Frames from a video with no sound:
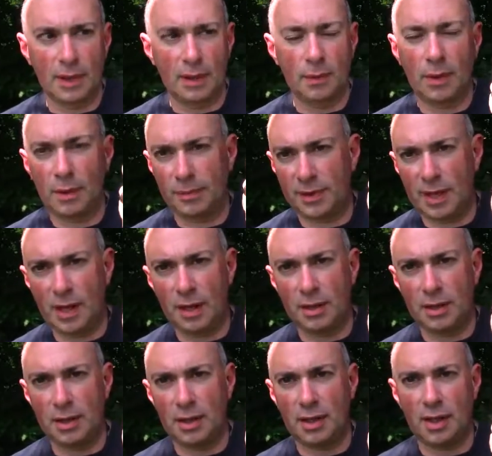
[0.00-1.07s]
and what I'm
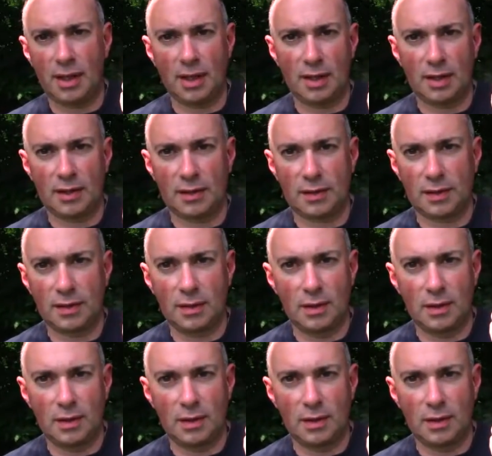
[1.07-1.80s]
telling you is